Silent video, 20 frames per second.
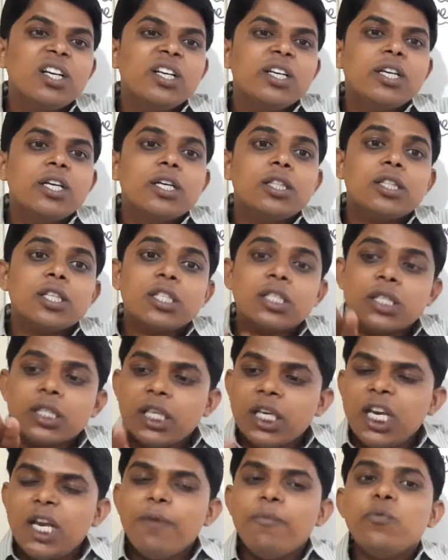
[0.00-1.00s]
in the
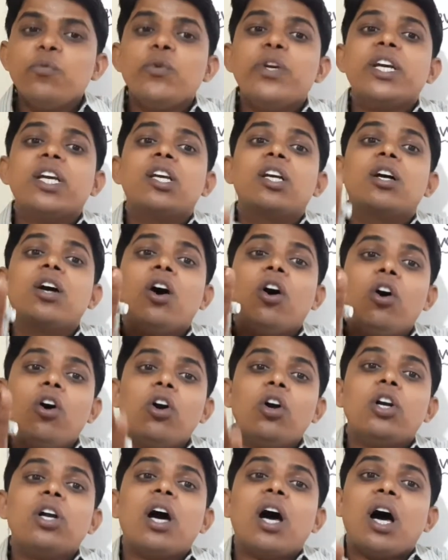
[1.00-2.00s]
same way
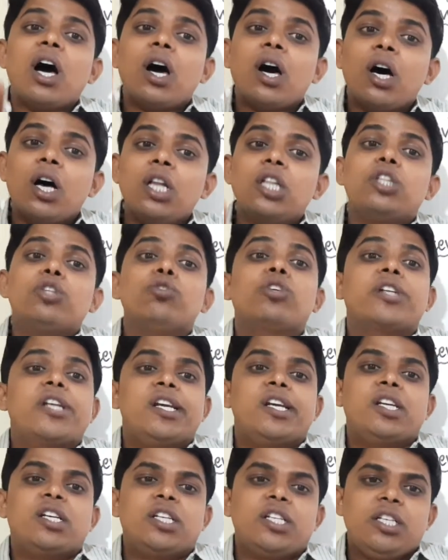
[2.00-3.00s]
God also
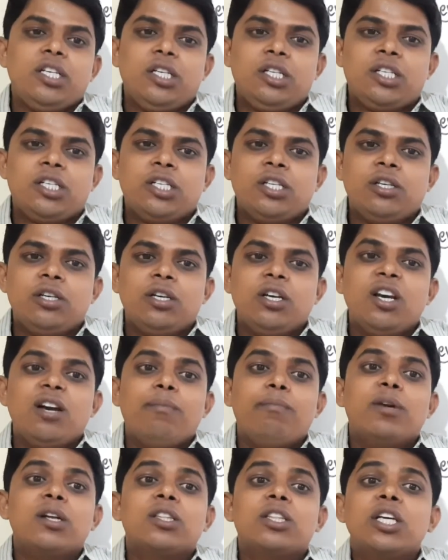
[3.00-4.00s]
take test.
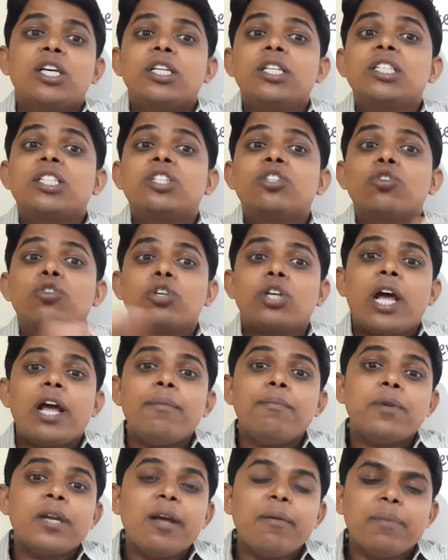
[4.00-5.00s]
But there is no
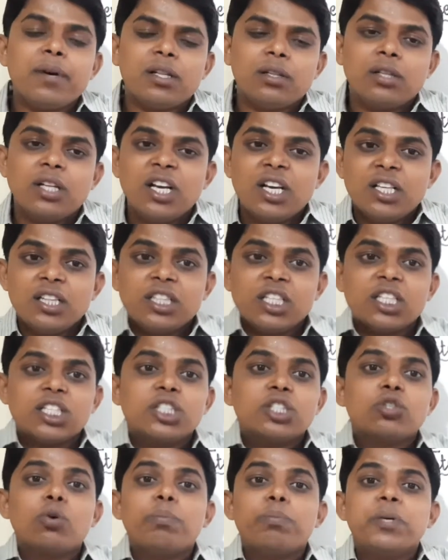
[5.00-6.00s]
timetable. There
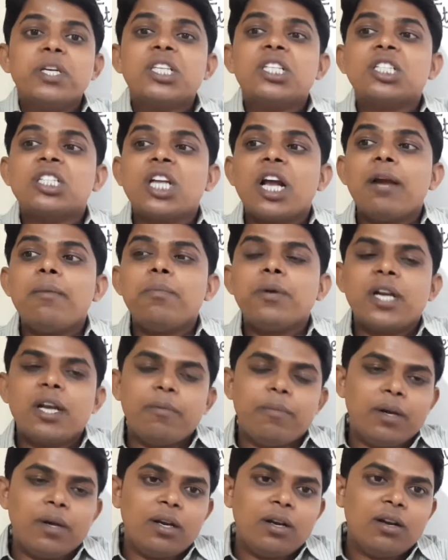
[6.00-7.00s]
is no fixed
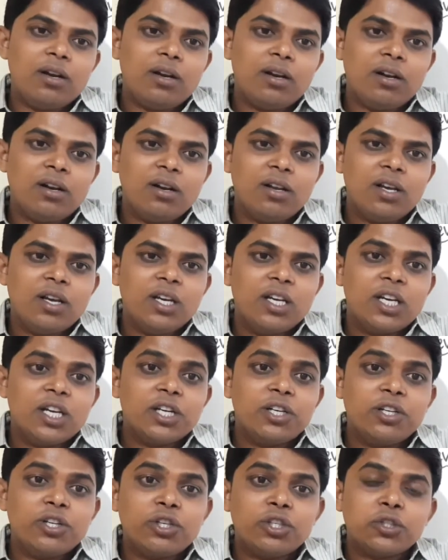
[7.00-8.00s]
timetable. In
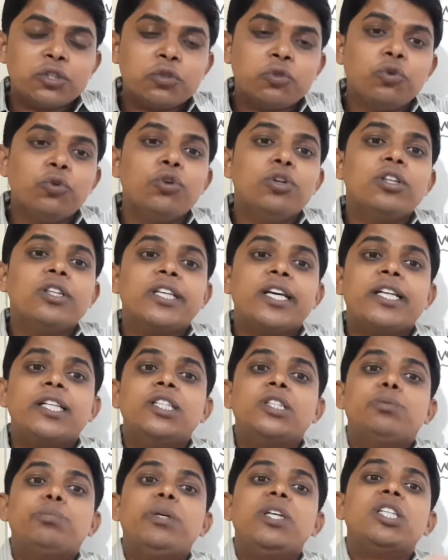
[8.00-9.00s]
your school there
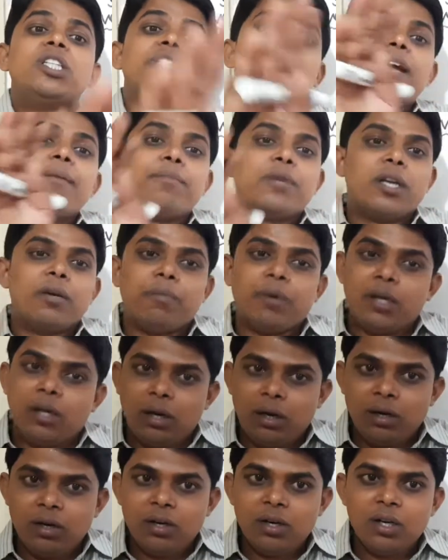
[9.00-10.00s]
is fixed
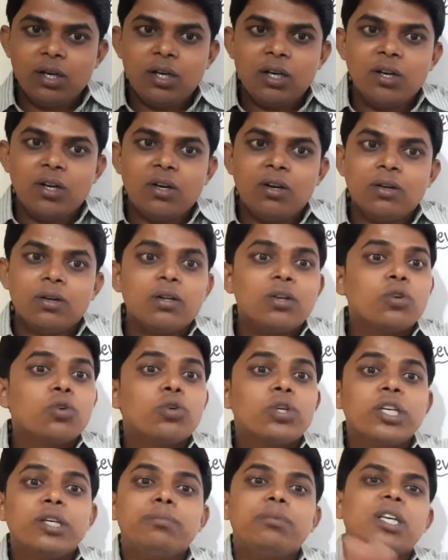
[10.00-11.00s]
timetable to
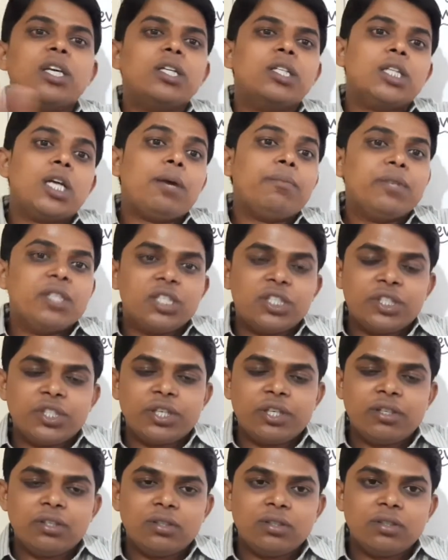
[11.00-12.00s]
give the examination.